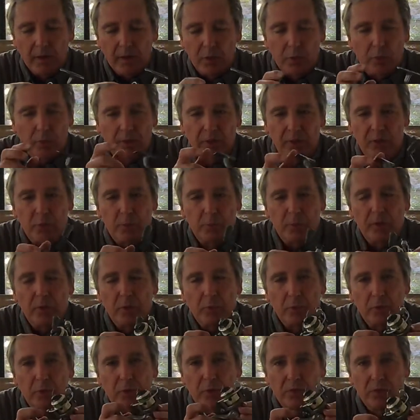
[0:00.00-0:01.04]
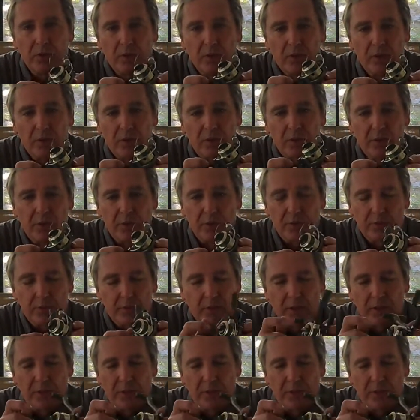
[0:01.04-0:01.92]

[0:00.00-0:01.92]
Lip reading: That's what the spinning reel does.